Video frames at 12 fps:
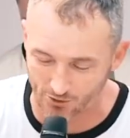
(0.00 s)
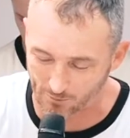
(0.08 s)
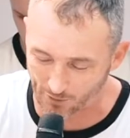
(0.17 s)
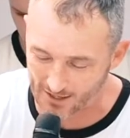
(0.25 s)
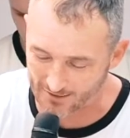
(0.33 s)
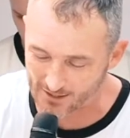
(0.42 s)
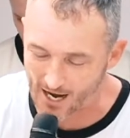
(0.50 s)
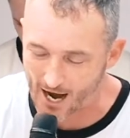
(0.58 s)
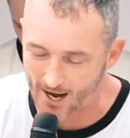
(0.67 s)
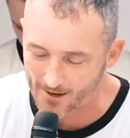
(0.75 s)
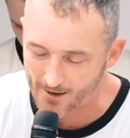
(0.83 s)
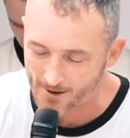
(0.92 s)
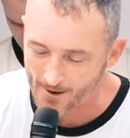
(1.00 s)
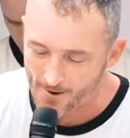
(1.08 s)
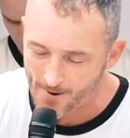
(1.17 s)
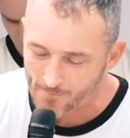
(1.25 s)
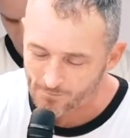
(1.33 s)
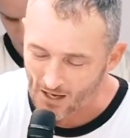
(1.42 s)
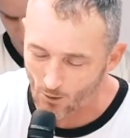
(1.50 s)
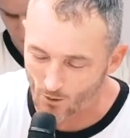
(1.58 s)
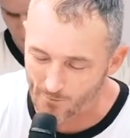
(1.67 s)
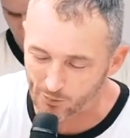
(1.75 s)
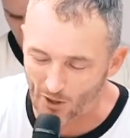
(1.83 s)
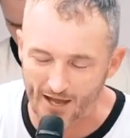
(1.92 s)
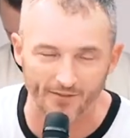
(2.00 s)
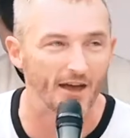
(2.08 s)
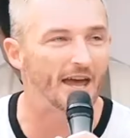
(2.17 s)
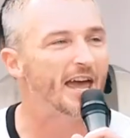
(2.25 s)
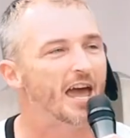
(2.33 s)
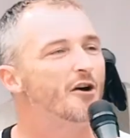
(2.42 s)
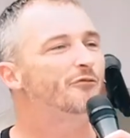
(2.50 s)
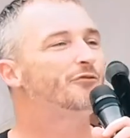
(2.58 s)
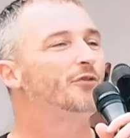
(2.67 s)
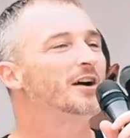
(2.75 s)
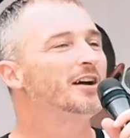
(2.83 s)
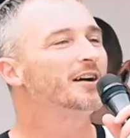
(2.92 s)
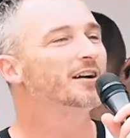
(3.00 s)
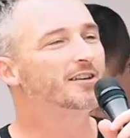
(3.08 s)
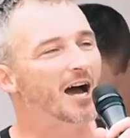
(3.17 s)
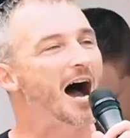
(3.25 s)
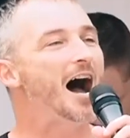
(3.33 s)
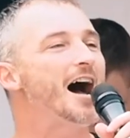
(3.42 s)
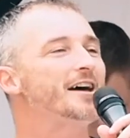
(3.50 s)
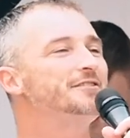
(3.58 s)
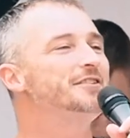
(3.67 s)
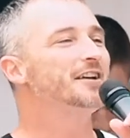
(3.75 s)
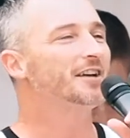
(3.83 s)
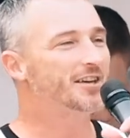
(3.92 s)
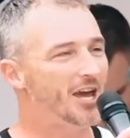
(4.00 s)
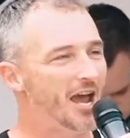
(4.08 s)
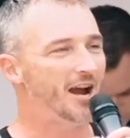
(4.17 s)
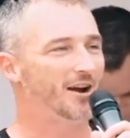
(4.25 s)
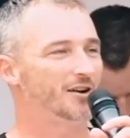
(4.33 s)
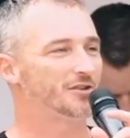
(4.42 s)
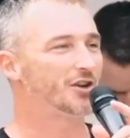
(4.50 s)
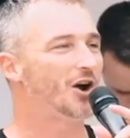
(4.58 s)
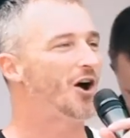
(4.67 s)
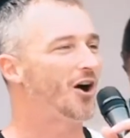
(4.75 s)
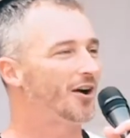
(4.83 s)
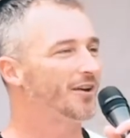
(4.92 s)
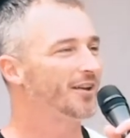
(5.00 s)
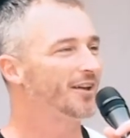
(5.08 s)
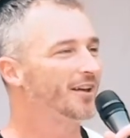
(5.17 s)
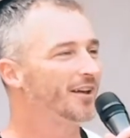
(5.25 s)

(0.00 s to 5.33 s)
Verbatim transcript: you, praise God. And we play the if God cares card.